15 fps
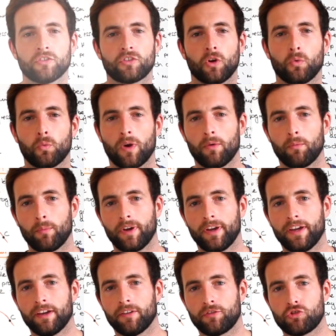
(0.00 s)
So when
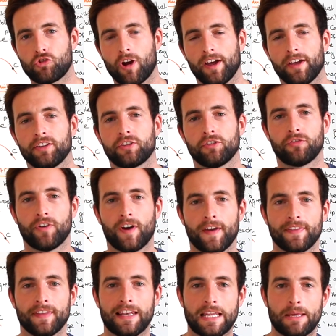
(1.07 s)
we're trying to
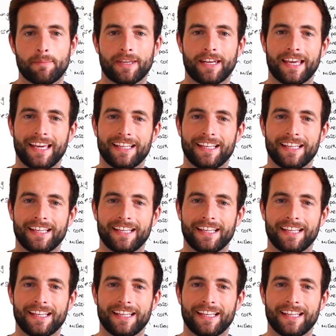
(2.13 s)
find the limit,